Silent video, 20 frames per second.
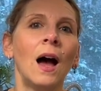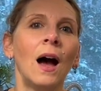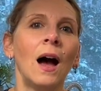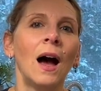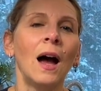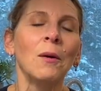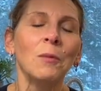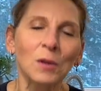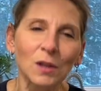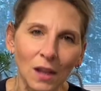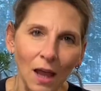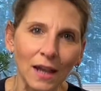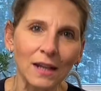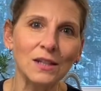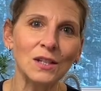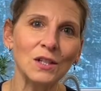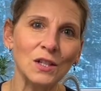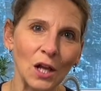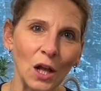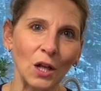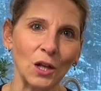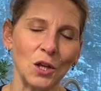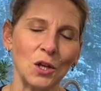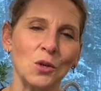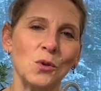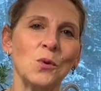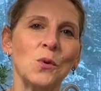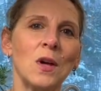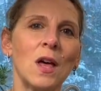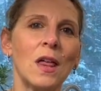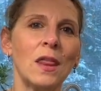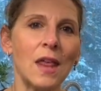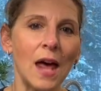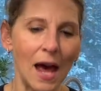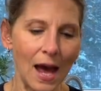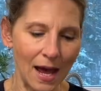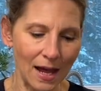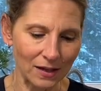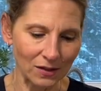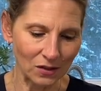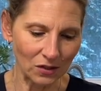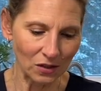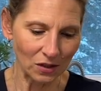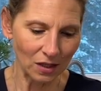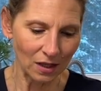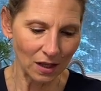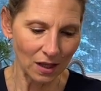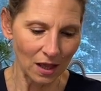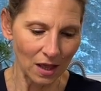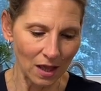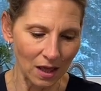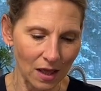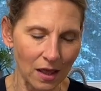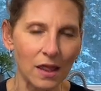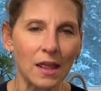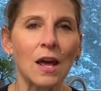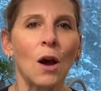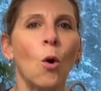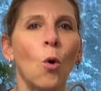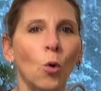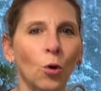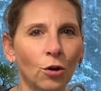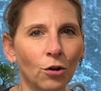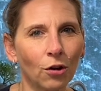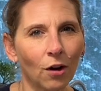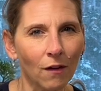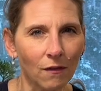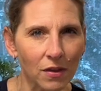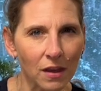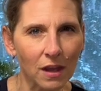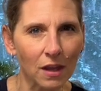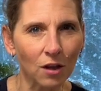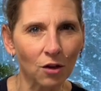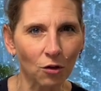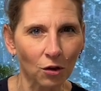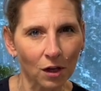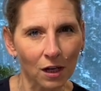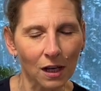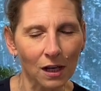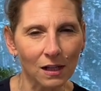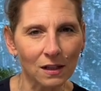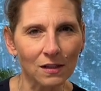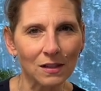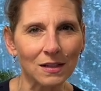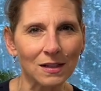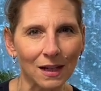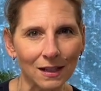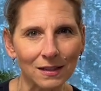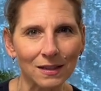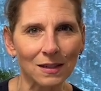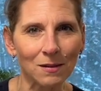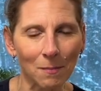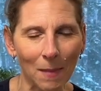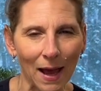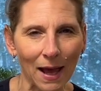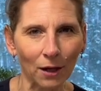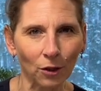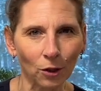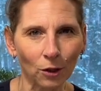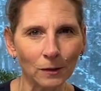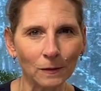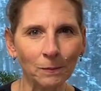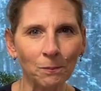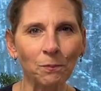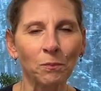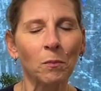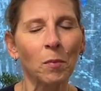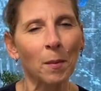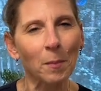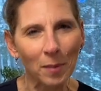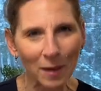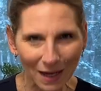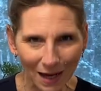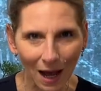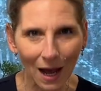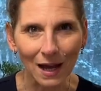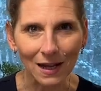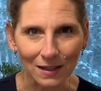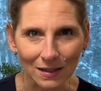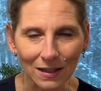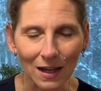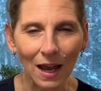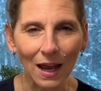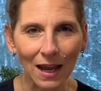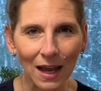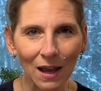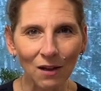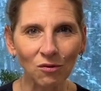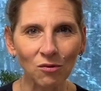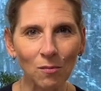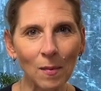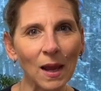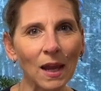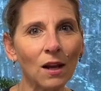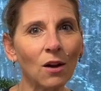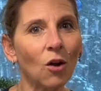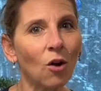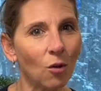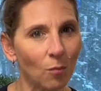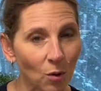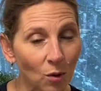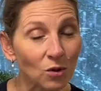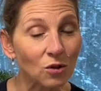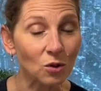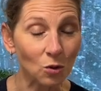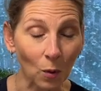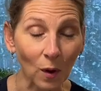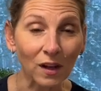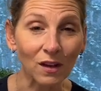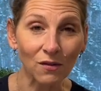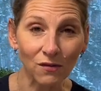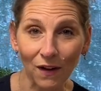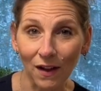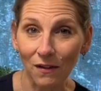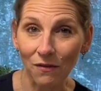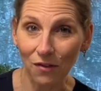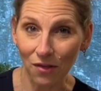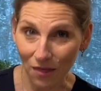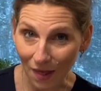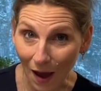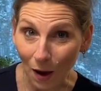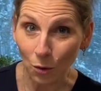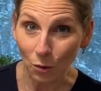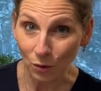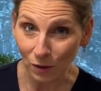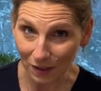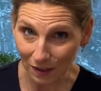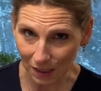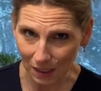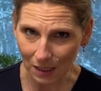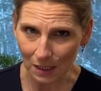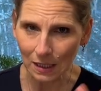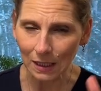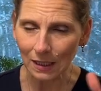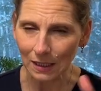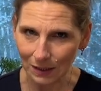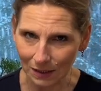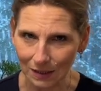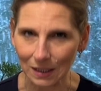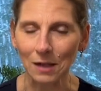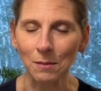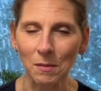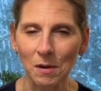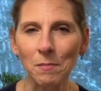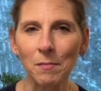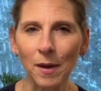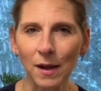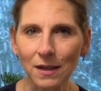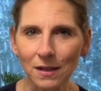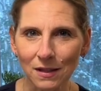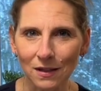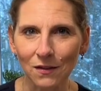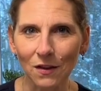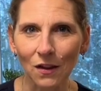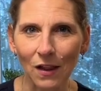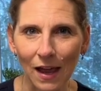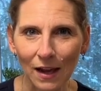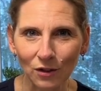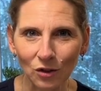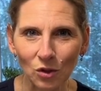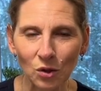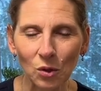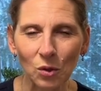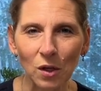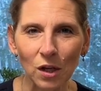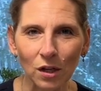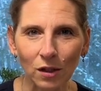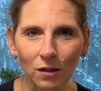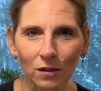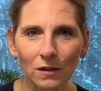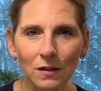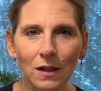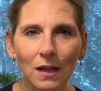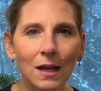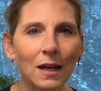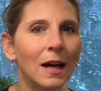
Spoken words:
I would like to tell you that the order of the ingredients doesn't matter, but because I have made almost 25,000 cinnamon buns in the last 2 years,